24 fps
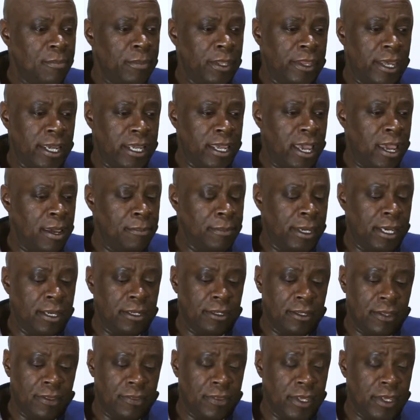But they came
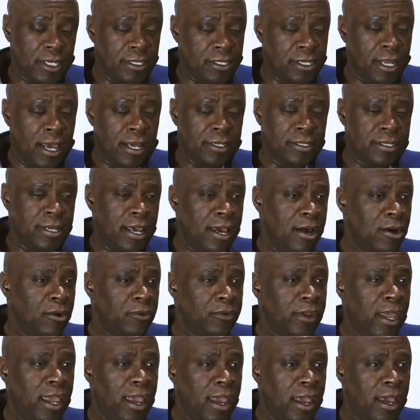in, they sat
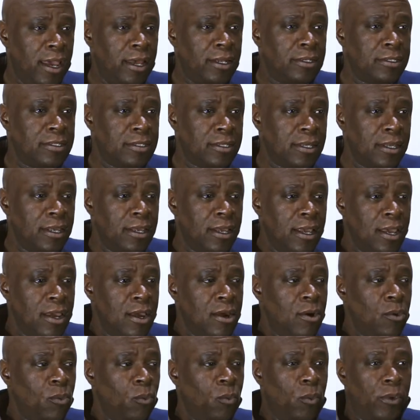down, and
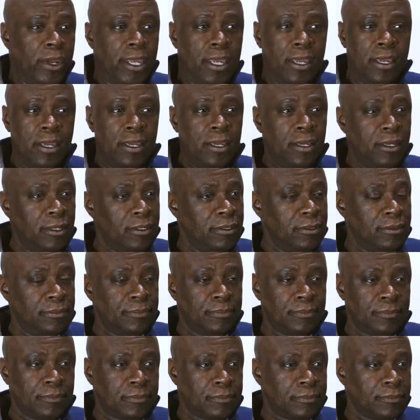we
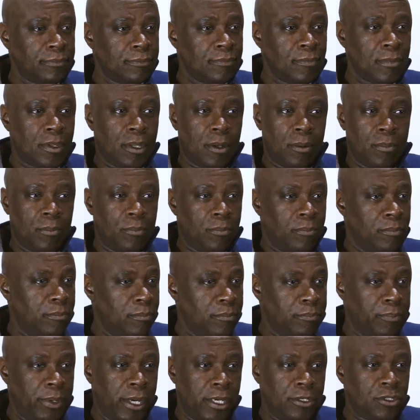
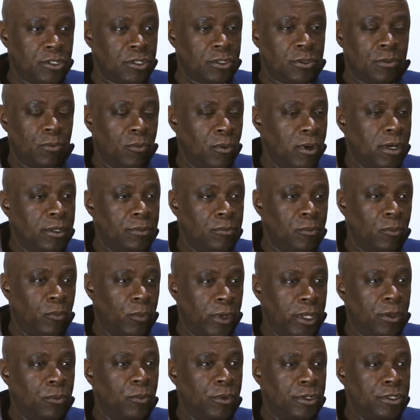pitched what
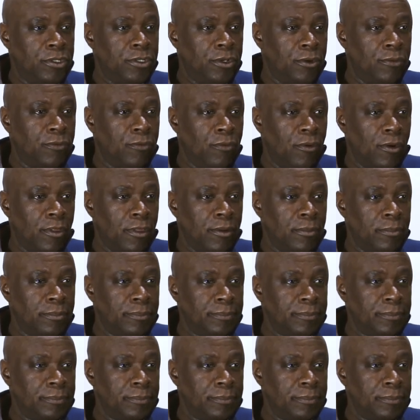we would do for them.